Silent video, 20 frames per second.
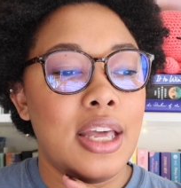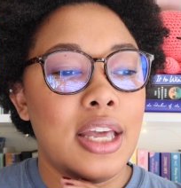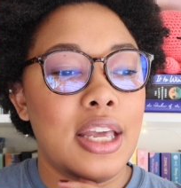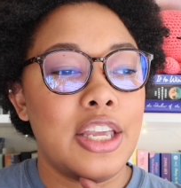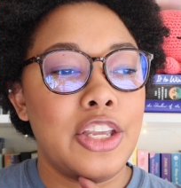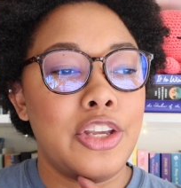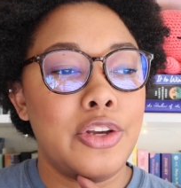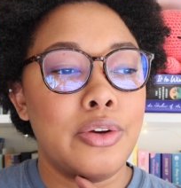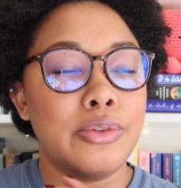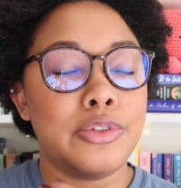
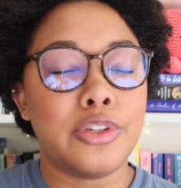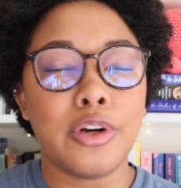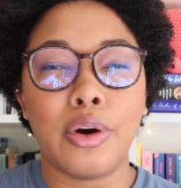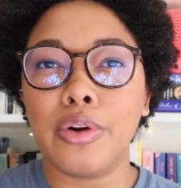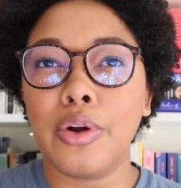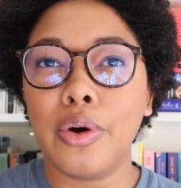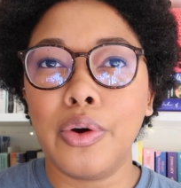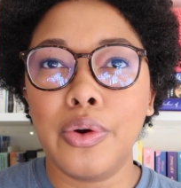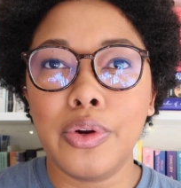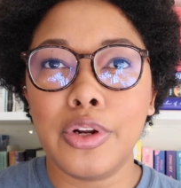You
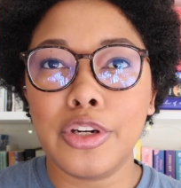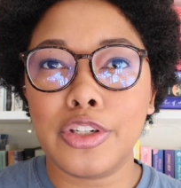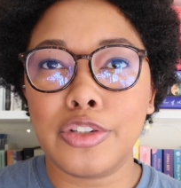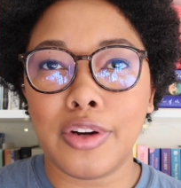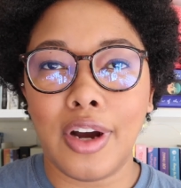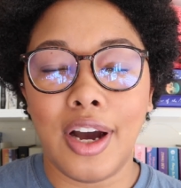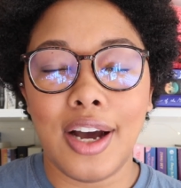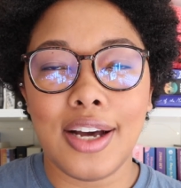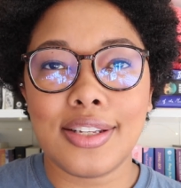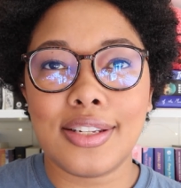don't know who to
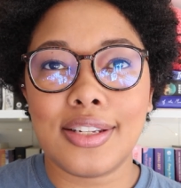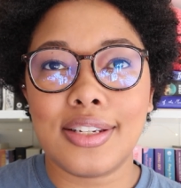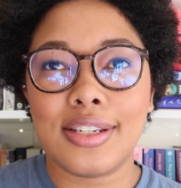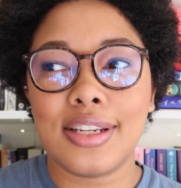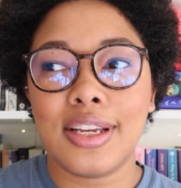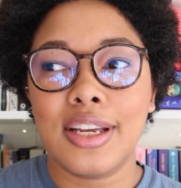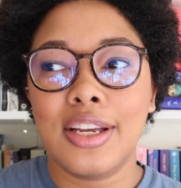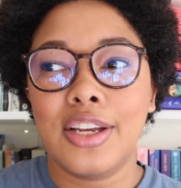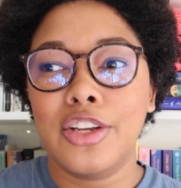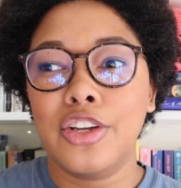
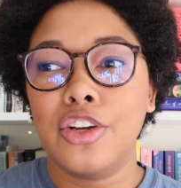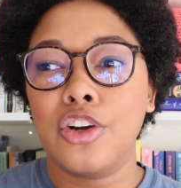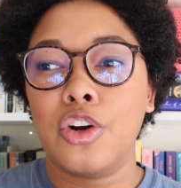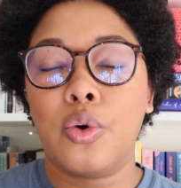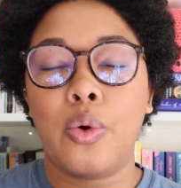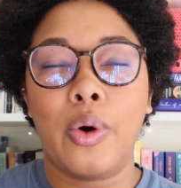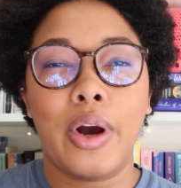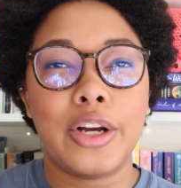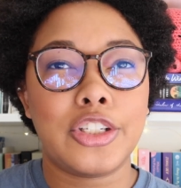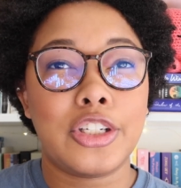trust. You're
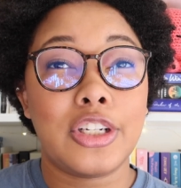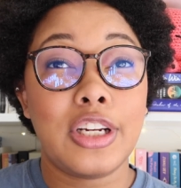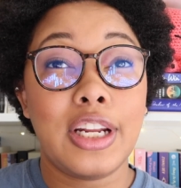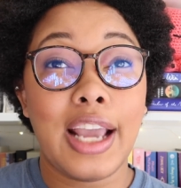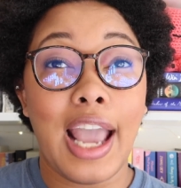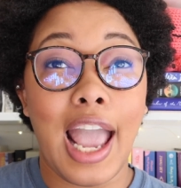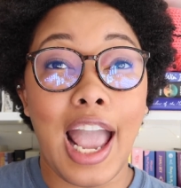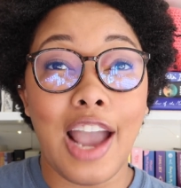questioning